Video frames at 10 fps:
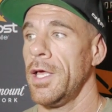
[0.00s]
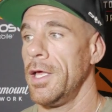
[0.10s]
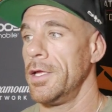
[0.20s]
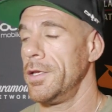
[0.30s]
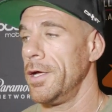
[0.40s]

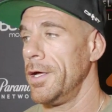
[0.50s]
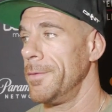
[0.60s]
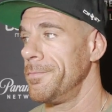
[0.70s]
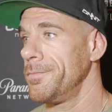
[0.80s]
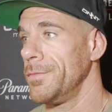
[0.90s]

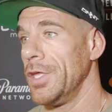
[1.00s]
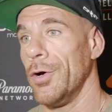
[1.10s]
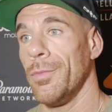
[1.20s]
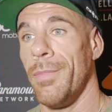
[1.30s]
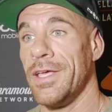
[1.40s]
and you
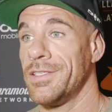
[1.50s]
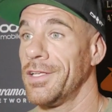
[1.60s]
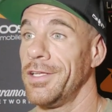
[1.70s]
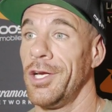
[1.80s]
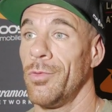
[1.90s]
know,
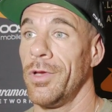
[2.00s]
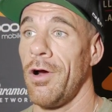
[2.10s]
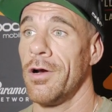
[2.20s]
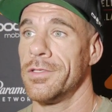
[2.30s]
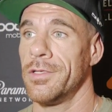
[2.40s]
basically here we
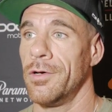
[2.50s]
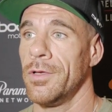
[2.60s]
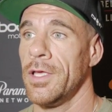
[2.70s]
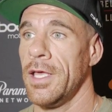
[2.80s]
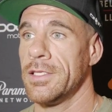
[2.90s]
are.
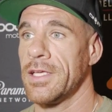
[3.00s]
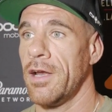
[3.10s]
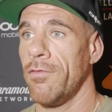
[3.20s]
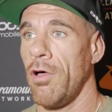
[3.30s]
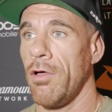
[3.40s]
So it's
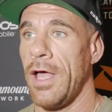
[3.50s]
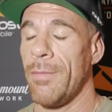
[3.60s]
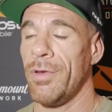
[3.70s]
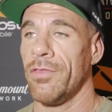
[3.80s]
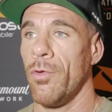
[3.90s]
kind of all
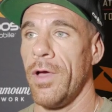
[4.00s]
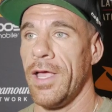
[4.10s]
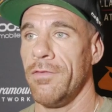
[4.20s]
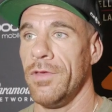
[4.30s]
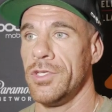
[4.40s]
happening the way
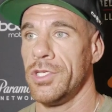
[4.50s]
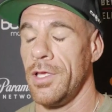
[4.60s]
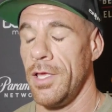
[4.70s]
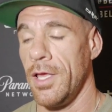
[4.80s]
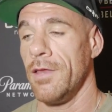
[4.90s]
I
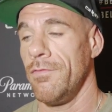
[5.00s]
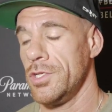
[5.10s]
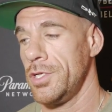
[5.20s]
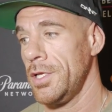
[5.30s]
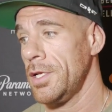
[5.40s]

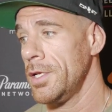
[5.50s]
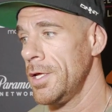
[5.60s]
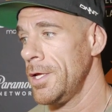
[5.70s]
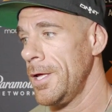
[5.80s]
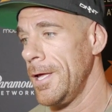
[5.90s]
envisioned it,
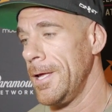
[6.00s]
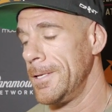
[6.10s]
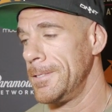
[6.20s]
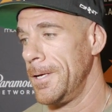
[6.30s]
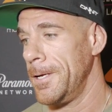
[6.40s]

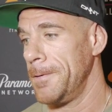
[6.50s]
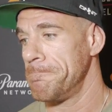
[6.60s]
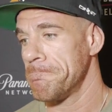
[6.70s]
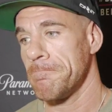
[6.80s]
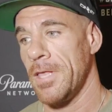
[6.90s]

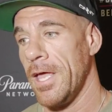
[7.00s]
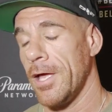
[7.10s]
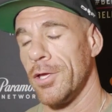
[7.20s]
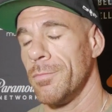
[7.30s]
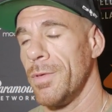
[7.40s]
and yeah,
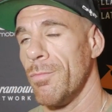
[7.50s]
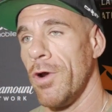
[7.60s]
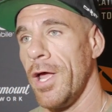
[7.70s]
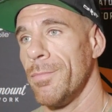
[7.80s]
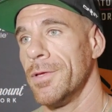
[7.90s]
I couldn't be
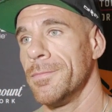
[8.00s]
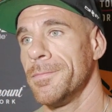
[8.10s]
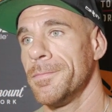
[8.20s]
more happy.